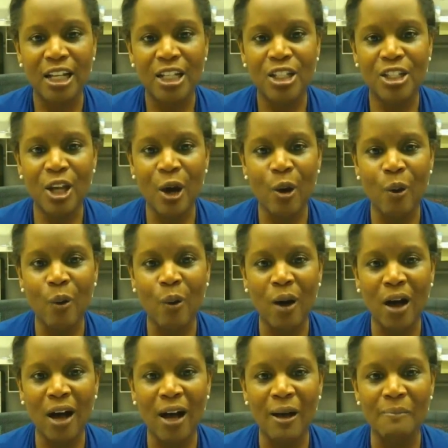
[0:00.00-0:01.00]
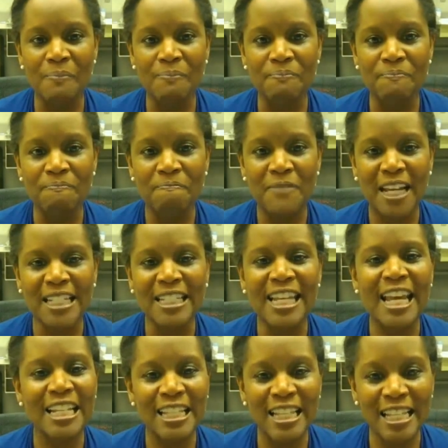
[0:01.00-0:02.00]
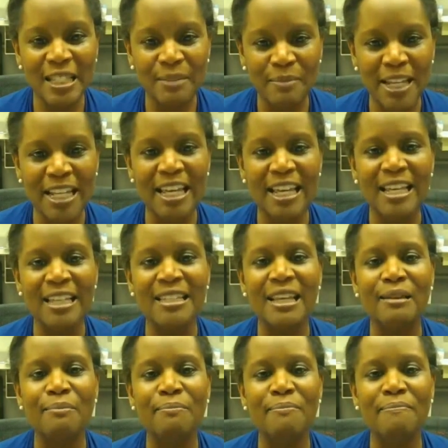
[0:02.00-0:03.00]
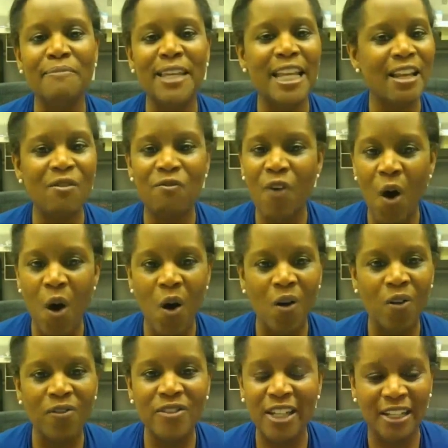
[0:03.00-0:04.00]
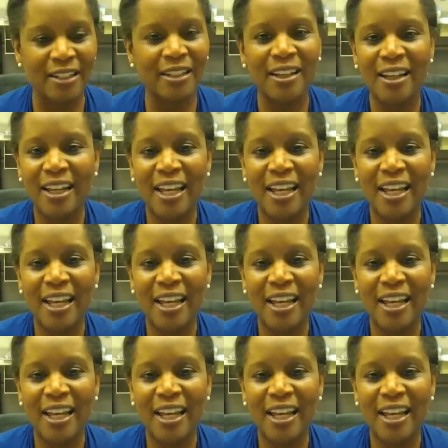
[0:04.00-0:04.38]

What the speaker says: So, attending these meetings and getting involved, and